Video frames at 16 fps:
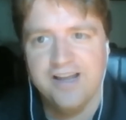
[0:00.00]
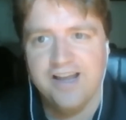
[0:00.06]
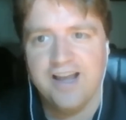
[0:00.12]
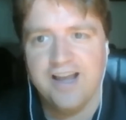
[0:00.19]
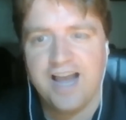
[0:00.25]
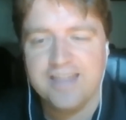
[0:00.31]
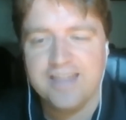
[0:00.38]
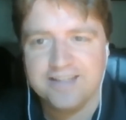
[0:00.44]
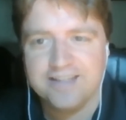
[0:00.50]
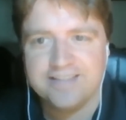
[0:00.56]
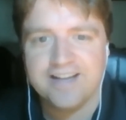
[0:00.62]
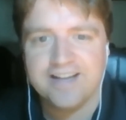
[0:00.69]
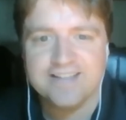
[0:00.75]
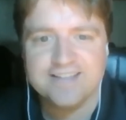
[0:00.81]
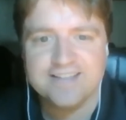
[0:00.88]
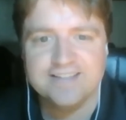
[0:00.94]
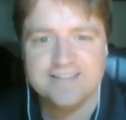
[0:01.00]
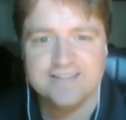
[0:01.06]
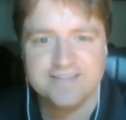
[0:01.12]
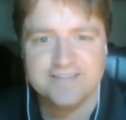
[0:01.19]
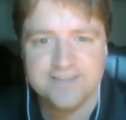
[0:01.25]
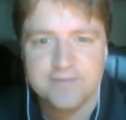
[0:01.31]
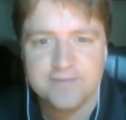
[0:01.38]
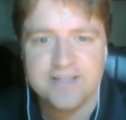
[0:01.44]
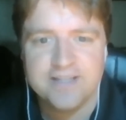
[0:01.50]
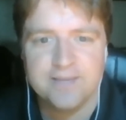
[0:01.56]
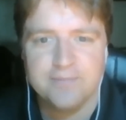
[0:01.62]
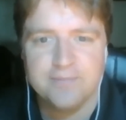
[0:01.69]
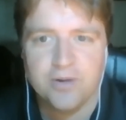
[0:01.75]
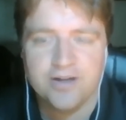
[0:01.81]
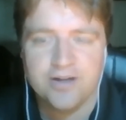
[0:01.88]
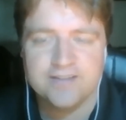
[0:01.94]
I think that's something that
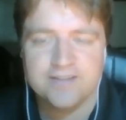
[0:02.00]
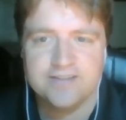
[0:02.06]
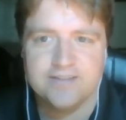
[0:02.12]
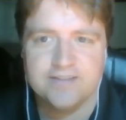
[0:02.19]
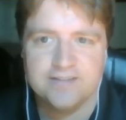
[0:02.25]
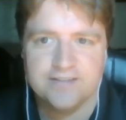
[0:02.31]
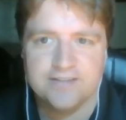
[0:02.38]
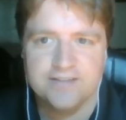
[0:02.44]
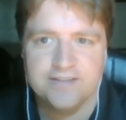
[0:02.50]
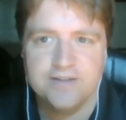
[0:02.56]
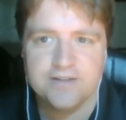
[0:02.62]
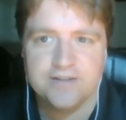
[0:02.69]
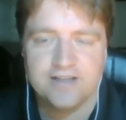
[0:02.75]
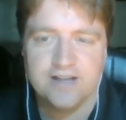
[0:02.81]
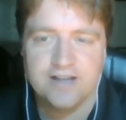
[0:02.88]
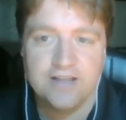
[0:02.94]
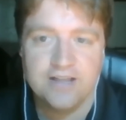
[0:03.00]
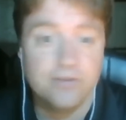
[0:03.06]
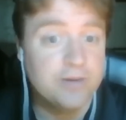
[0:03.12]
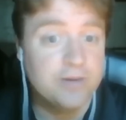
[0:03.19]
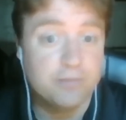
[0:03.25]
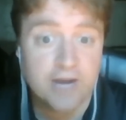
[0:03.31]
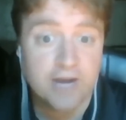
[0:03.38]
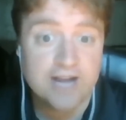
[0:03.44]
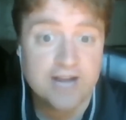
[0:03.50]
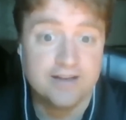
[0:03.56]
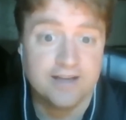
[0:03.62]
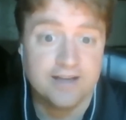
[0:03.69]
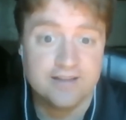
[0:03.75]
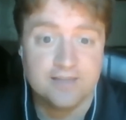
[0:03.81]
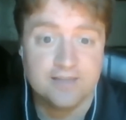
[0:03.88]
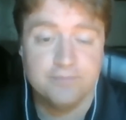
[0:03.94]
marks and the rebranding, I
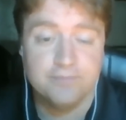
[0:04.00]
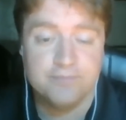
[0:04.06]
think,